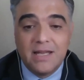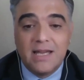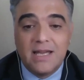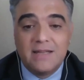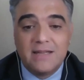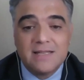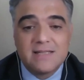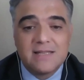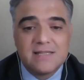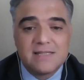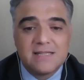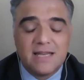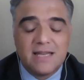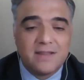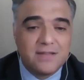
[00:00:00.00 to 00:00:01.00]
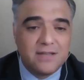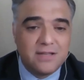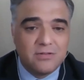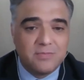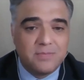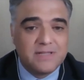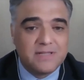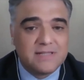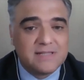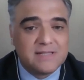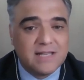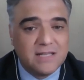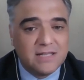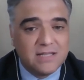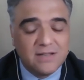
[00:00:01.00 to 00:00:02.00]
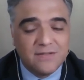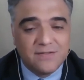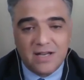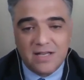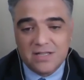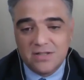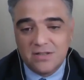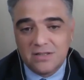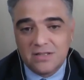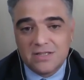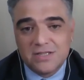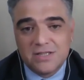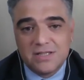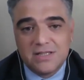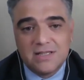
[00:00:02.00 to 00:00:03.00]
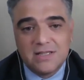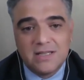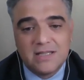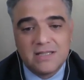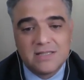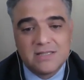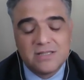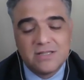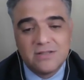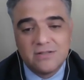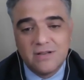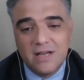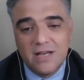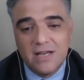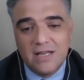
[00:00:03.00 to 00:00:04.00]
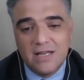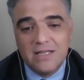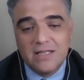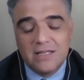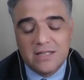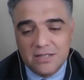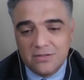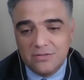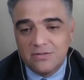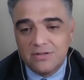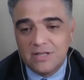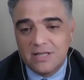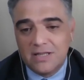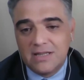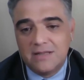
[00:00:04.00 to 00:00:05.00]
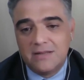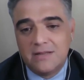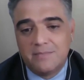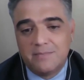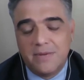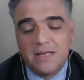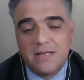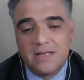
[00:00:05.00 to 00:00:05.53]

And this has led the European Society of Cardiology to include the